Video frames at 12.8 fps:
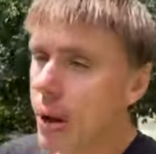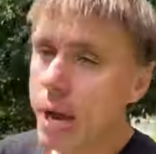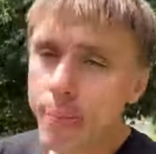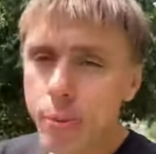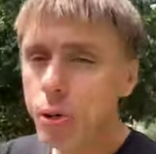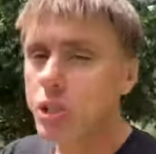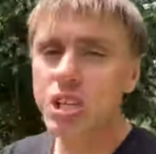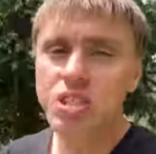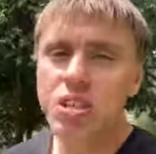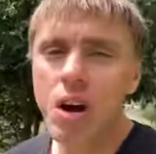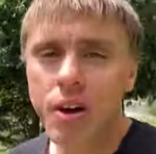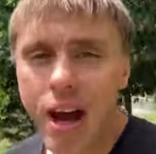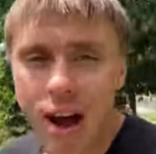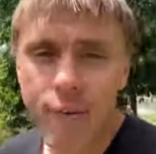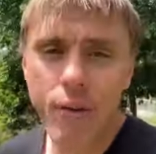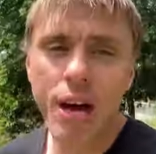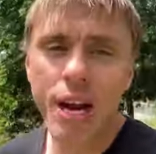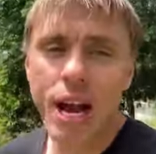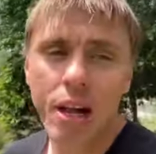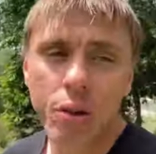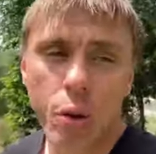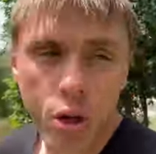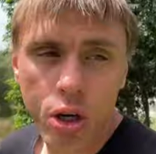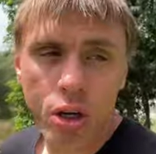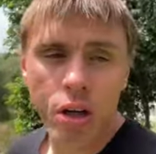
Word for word: people just don't have that outlook.